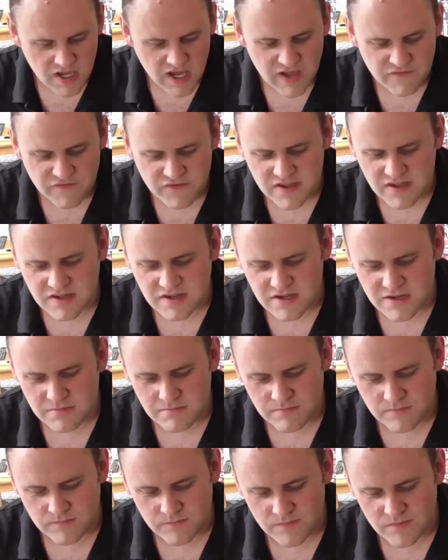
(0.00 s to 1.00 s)
I think,
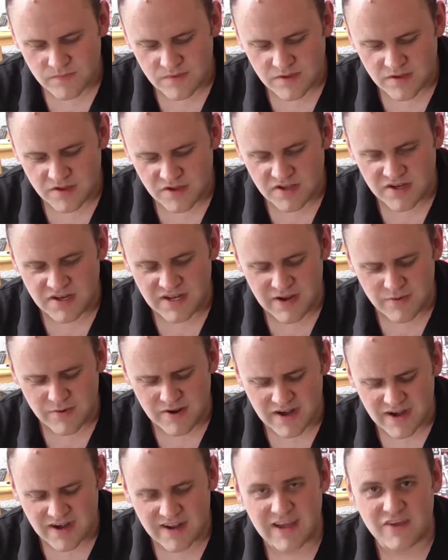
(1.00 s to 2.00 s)

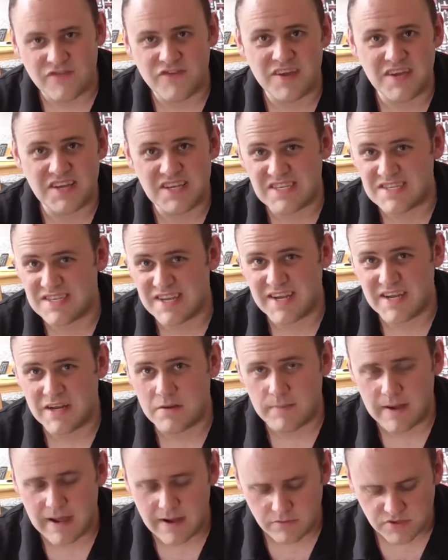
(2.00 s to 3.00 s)
lyrically, I think he's singing
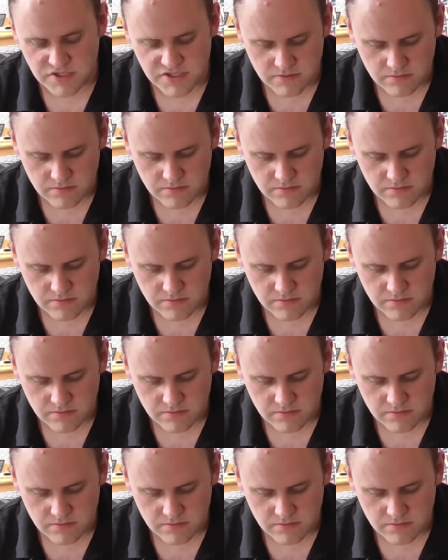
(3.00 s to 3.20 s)
about...